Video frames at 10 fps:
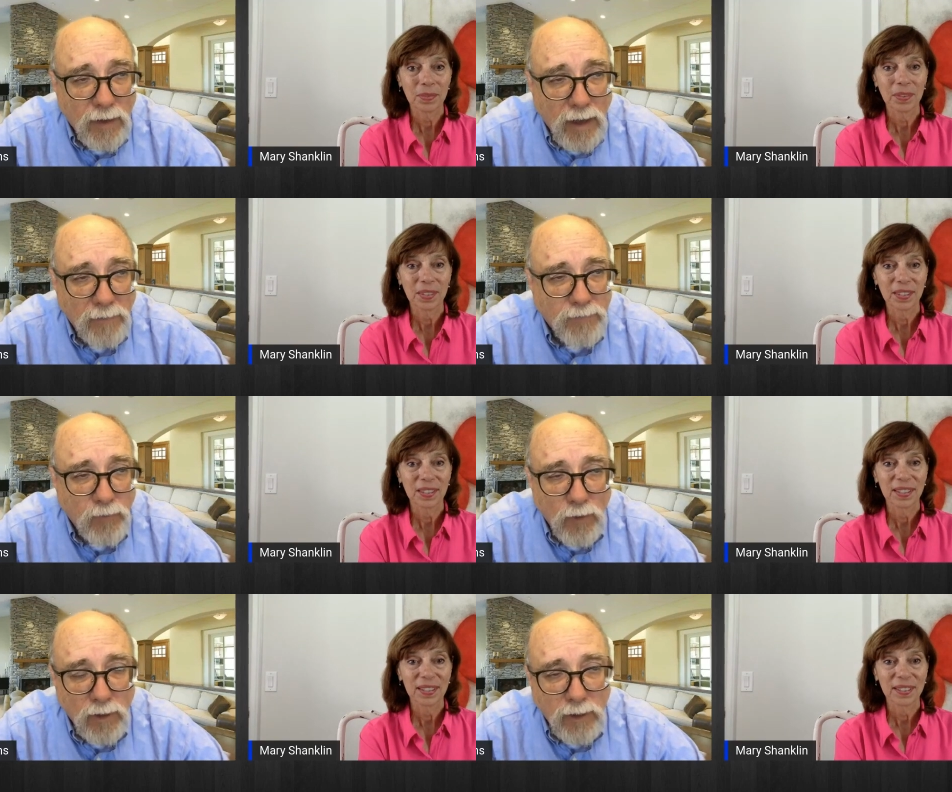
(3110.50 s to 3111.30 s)
Speaker 1: I'm
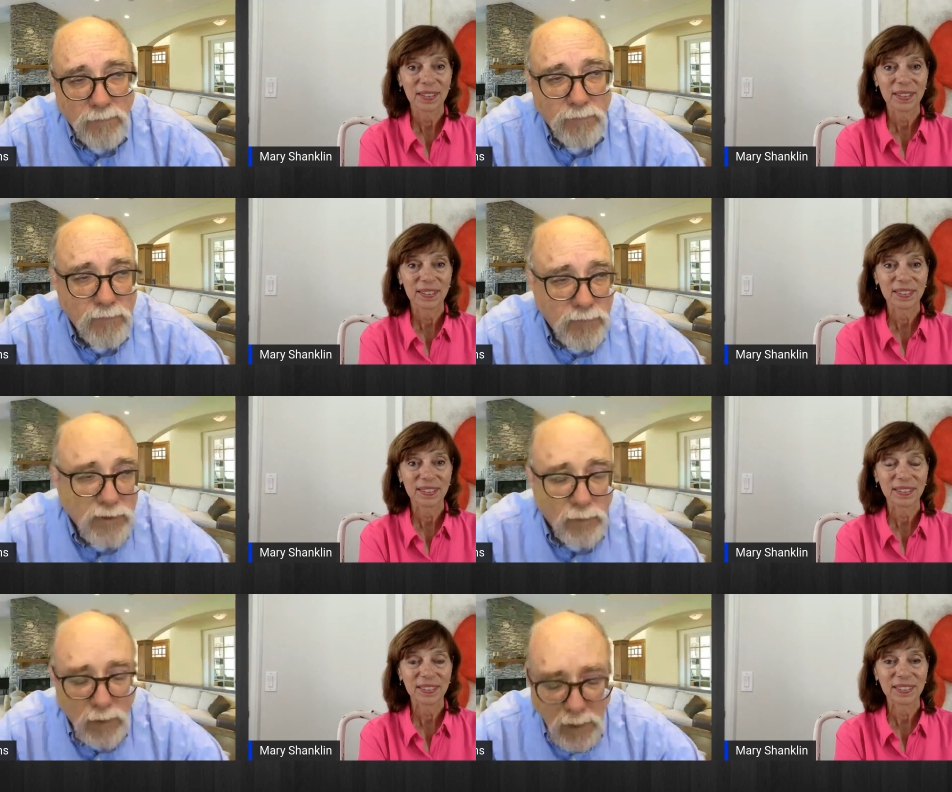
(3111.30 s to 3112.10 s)
really so
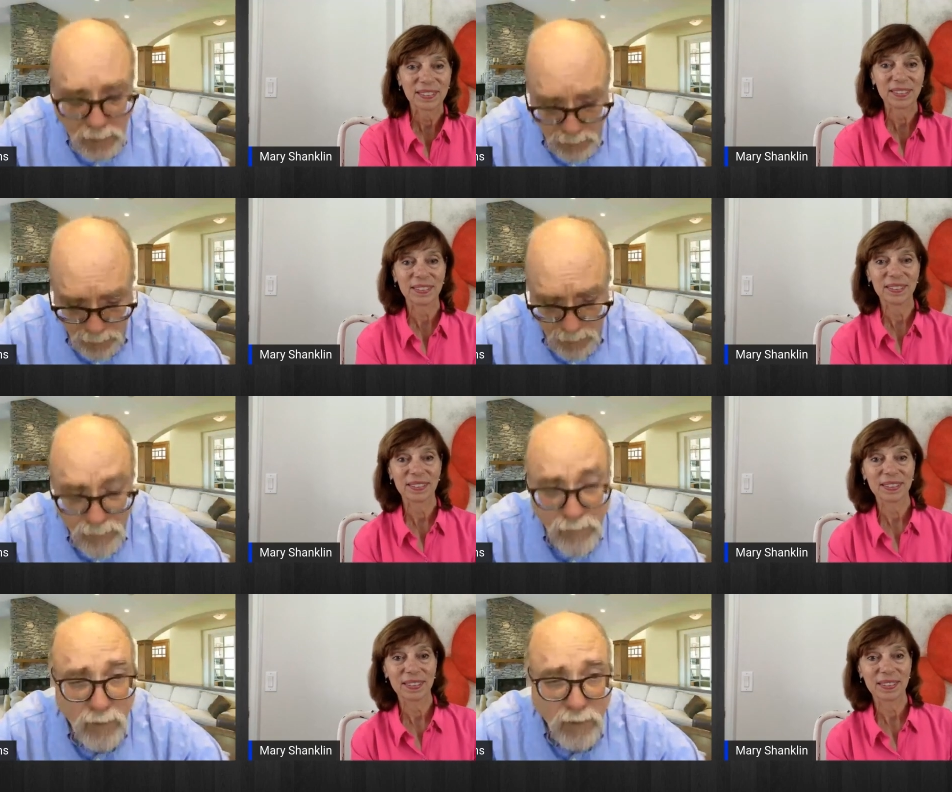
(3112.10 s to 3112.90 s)
glad you
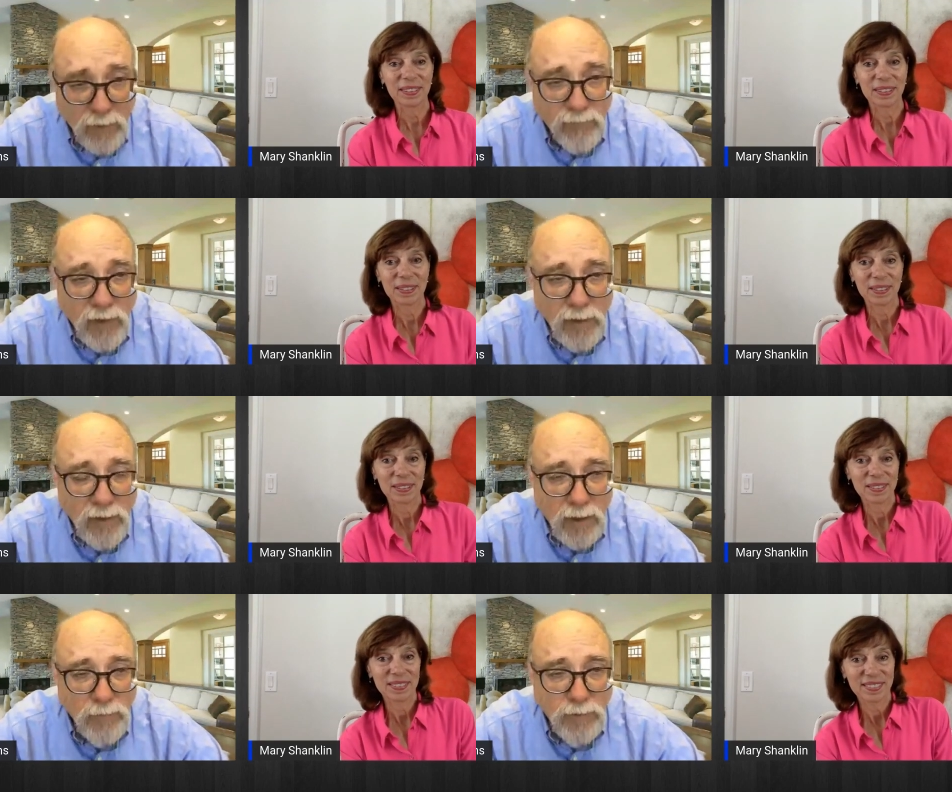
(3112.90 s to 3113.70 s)
you find
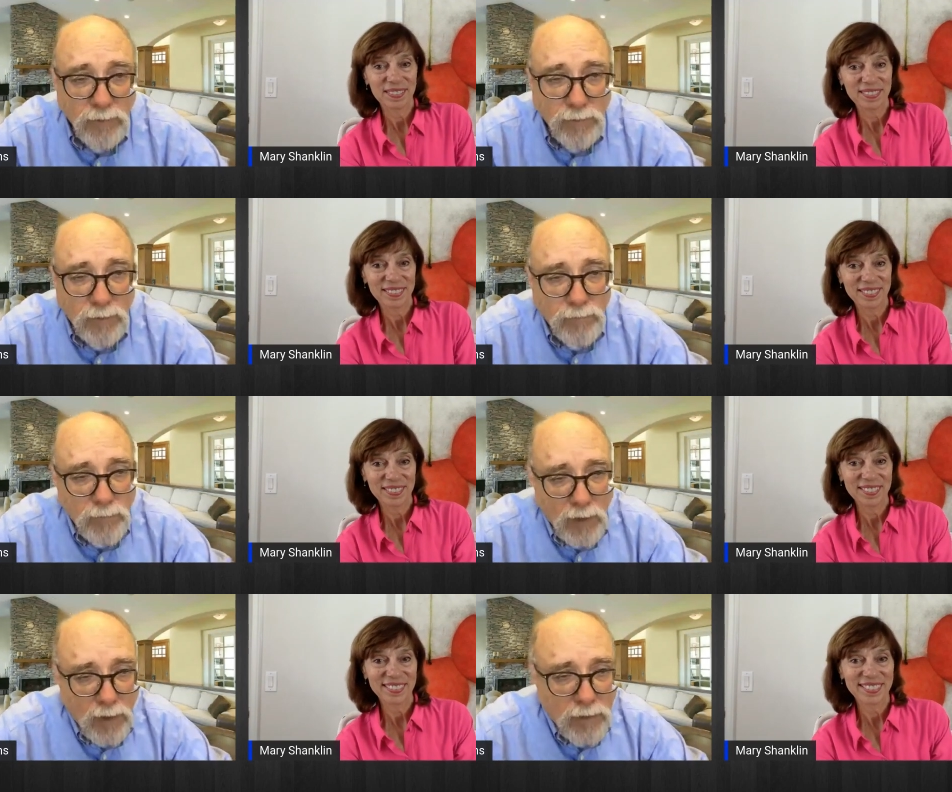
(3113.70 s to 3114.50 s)
time to
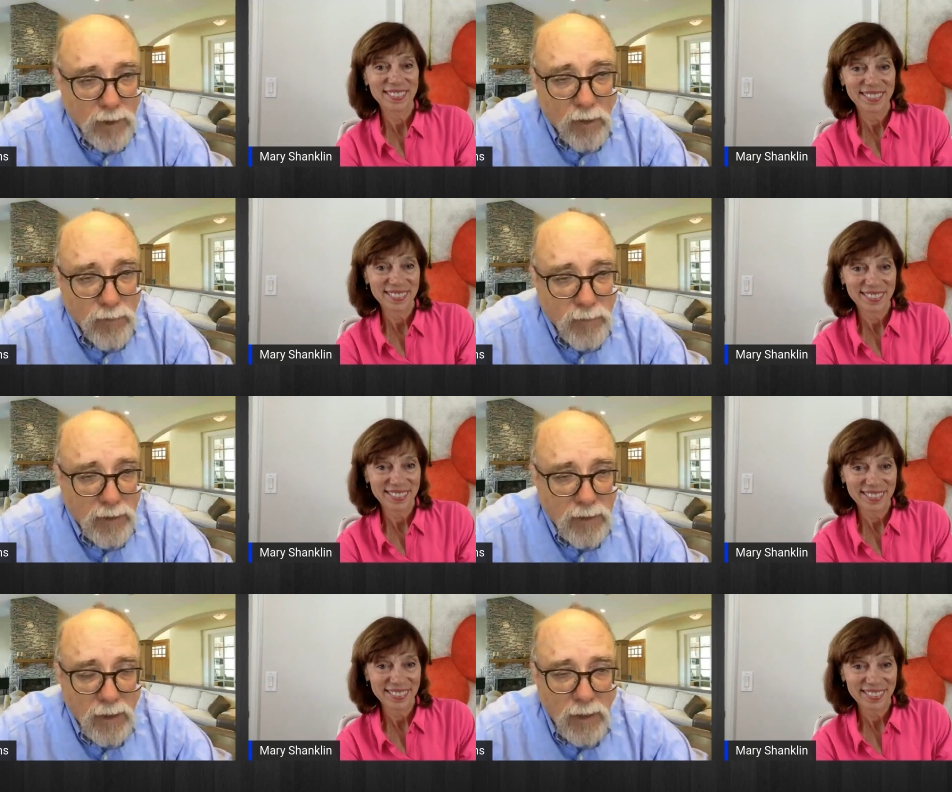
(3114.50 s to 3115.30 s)
uh, talk with me
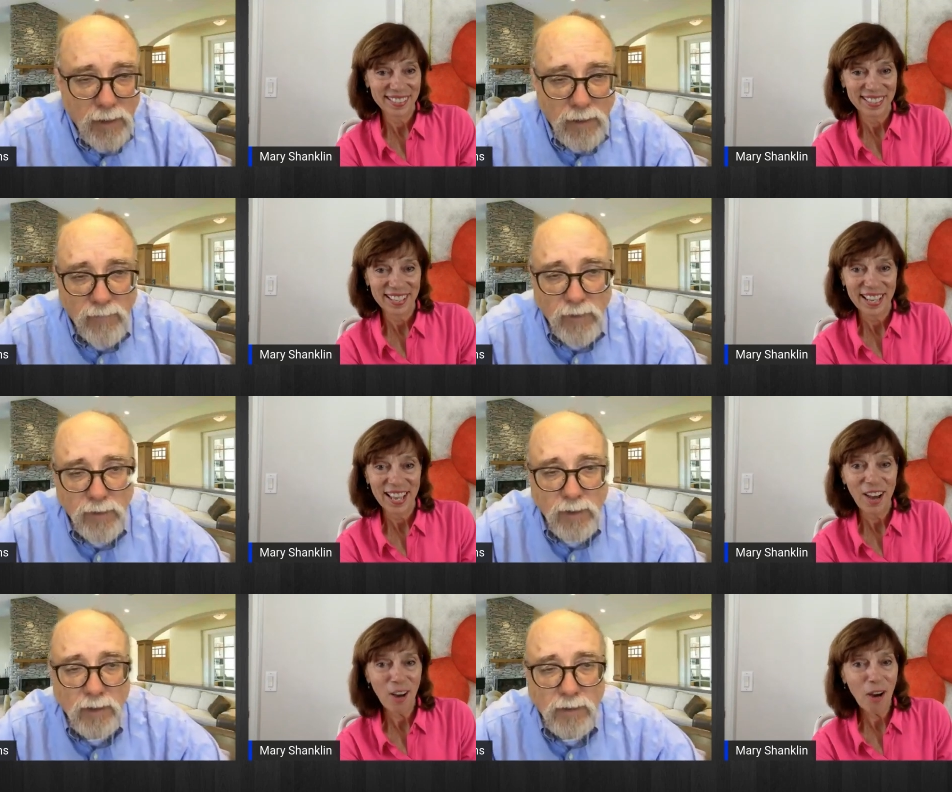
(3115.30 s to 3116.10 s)
today and
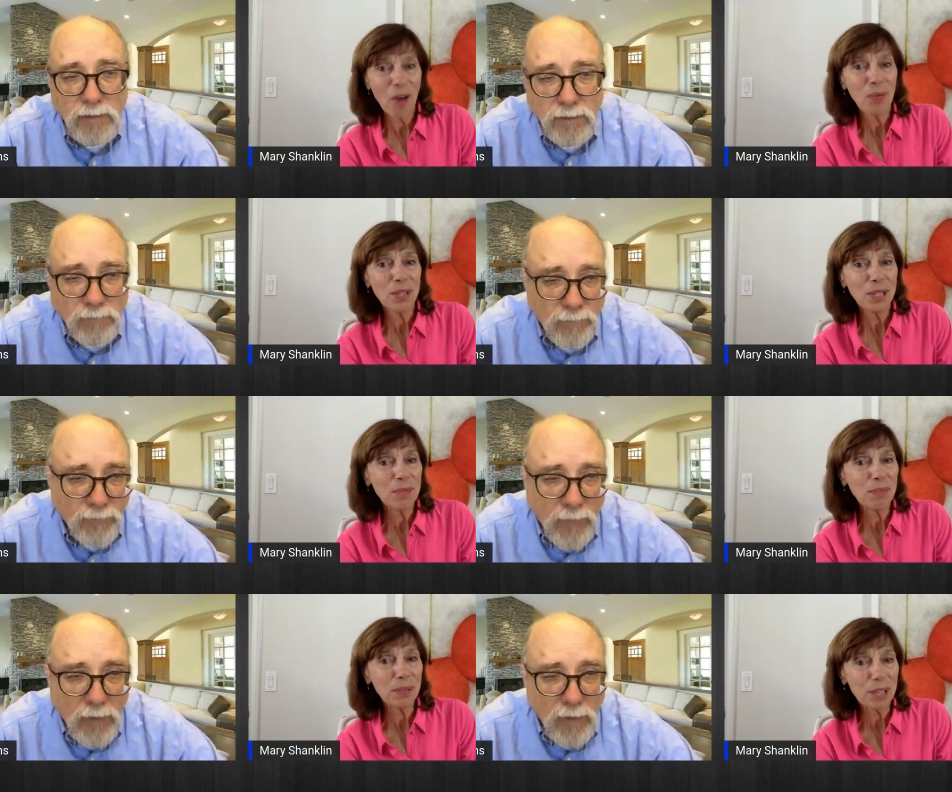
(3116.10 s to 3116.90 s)
everything.
Speaker 2: Always a
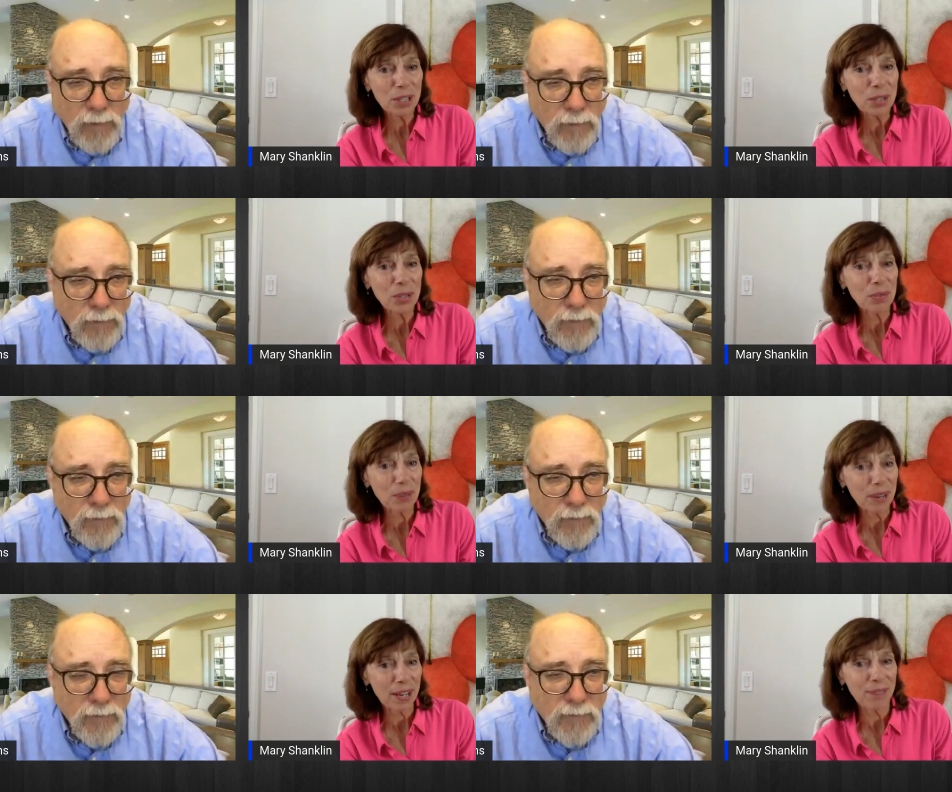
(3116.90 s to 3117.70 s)
pleasure,
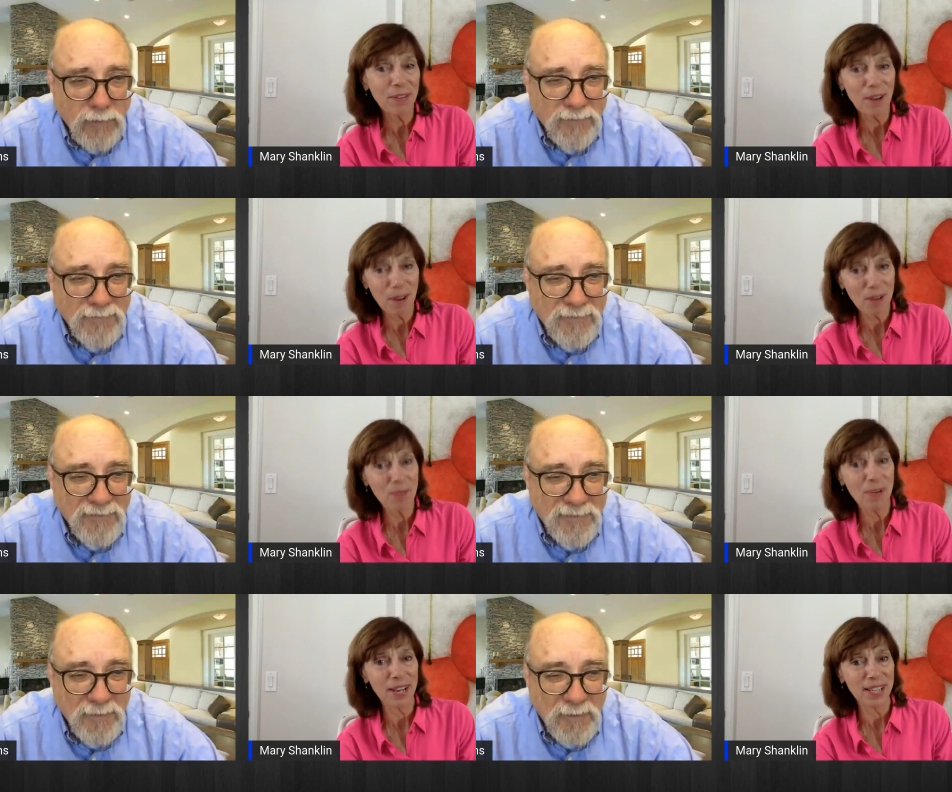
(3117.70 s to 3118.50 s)
Ralph.
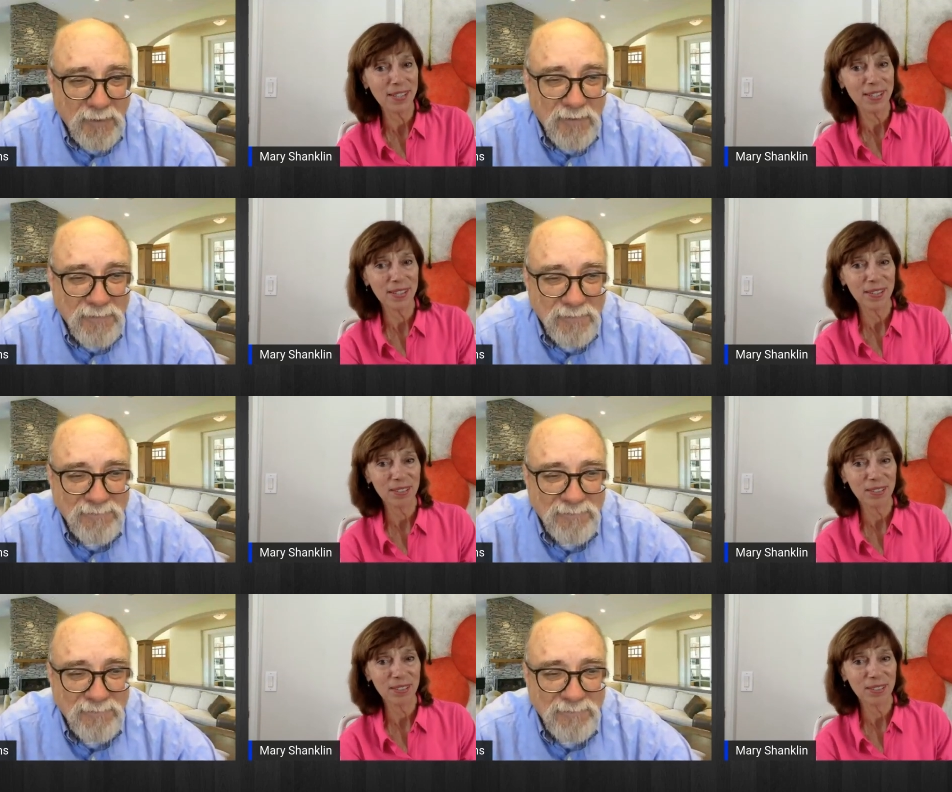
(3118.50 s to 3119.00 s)
Always.